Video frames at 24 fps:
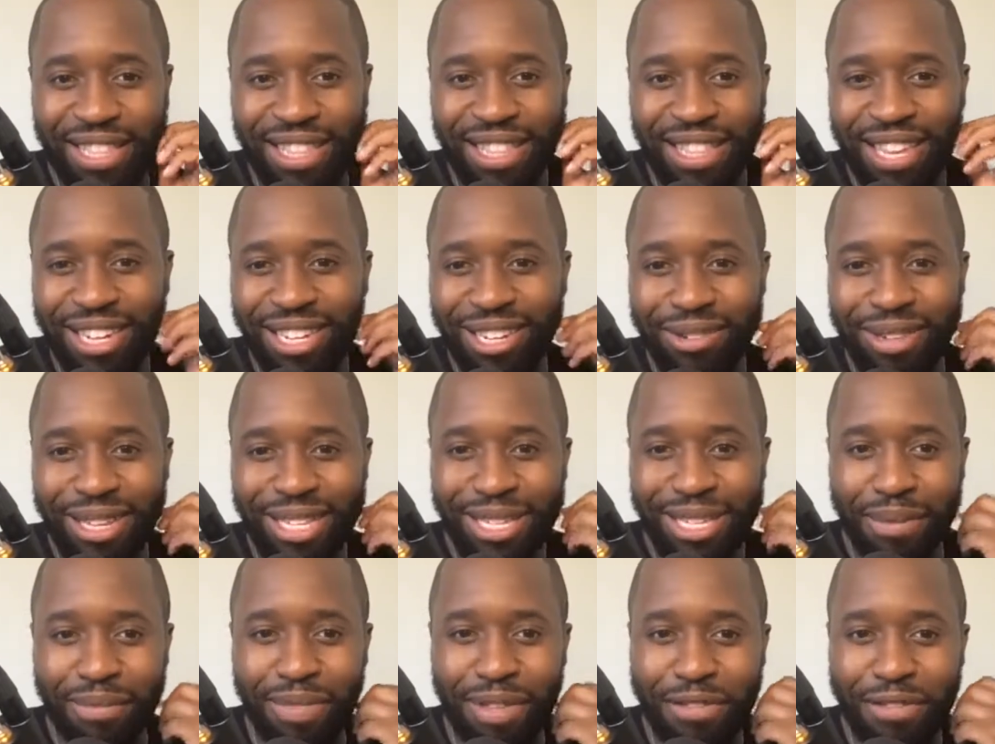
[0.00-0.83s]
that they're doing
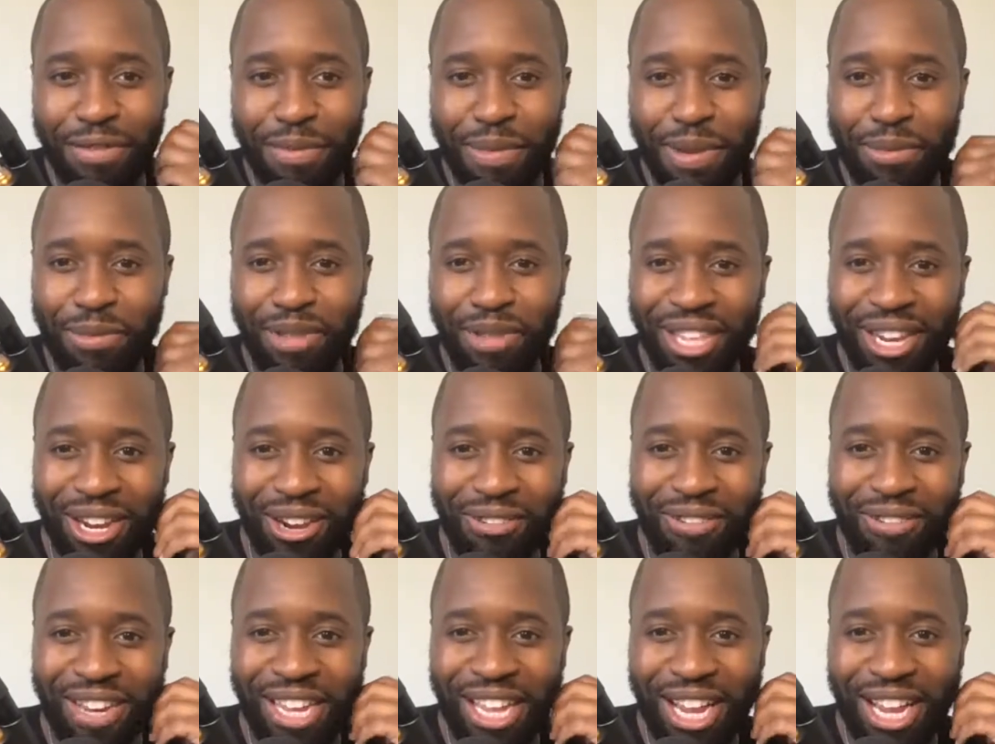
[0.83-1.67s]
something for people they
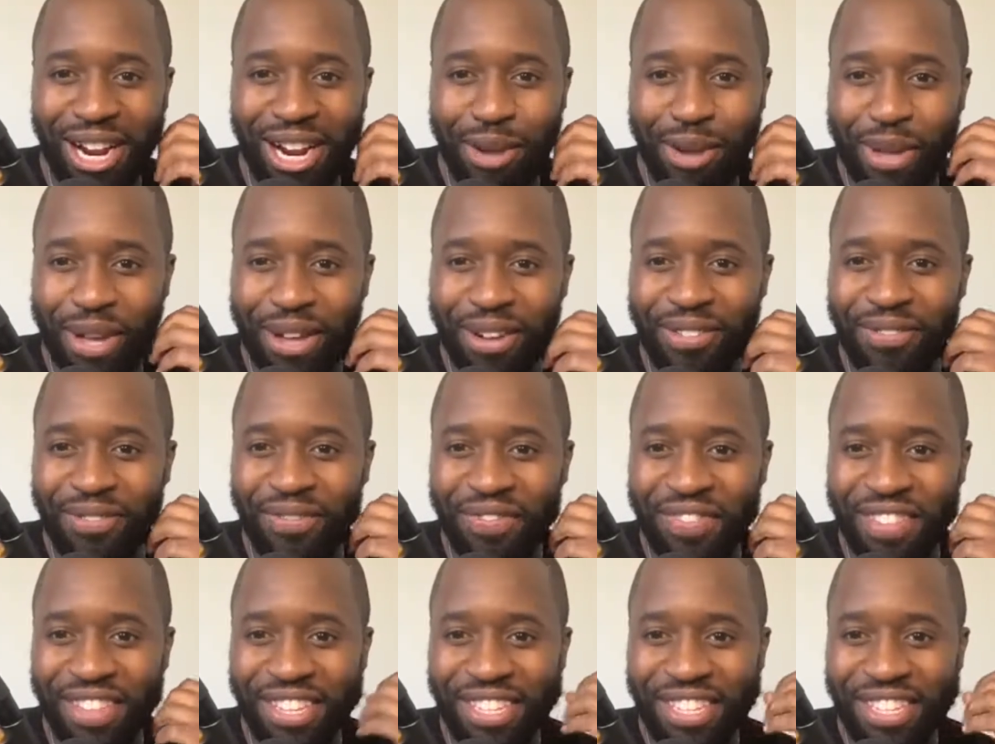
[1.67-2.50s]
don't really care about.
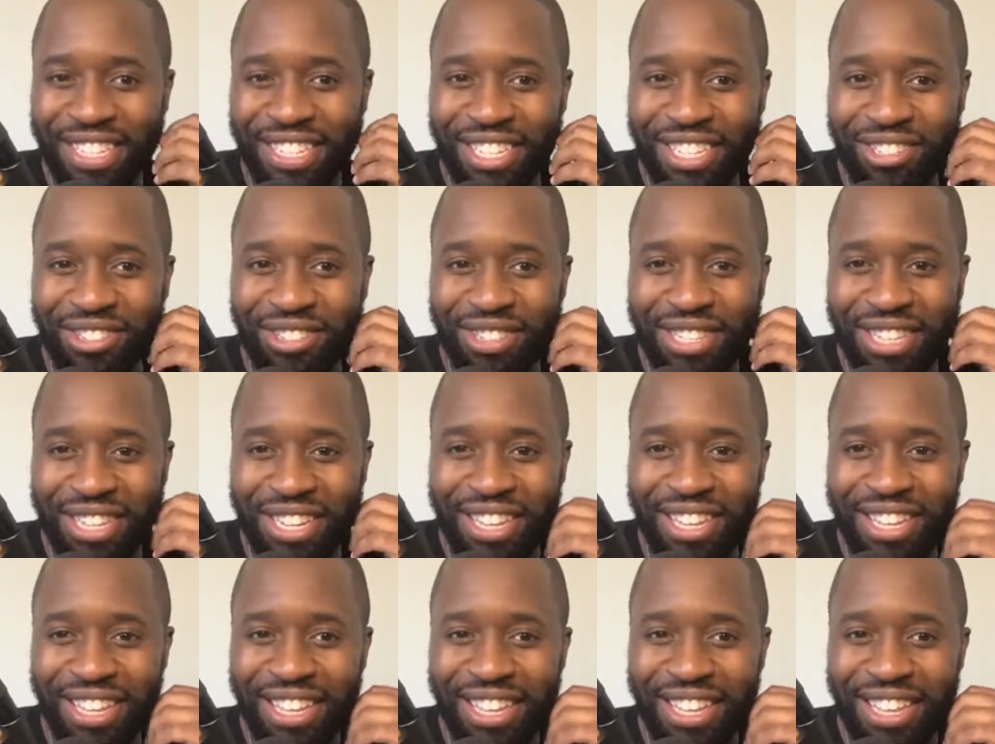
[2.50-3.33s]
This is
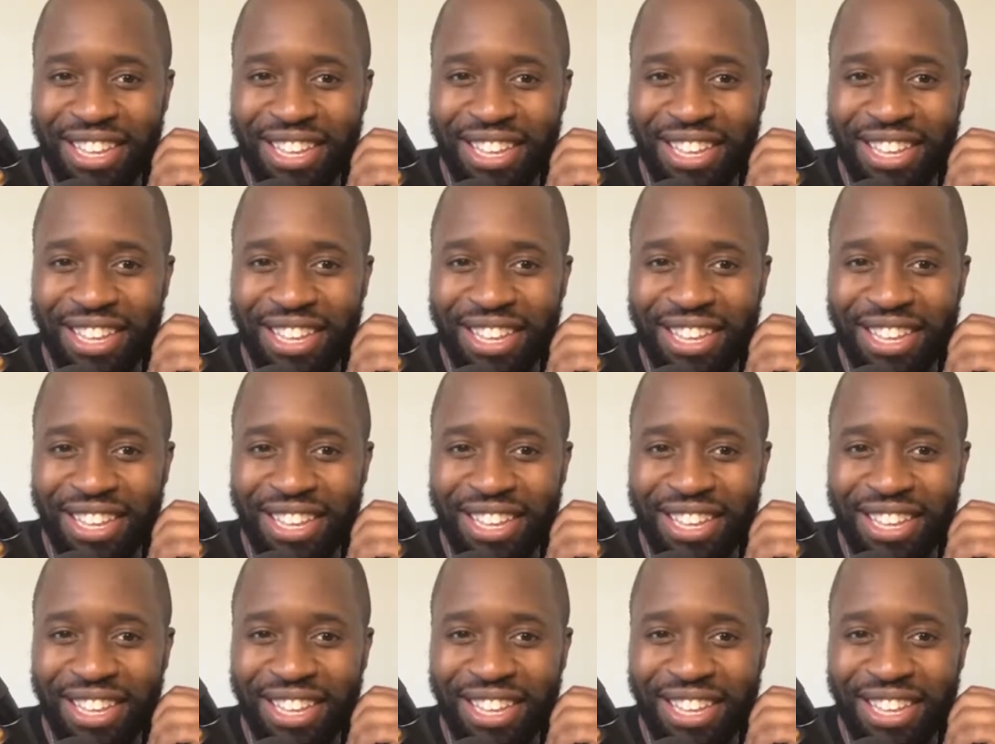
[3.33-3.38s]
interesting.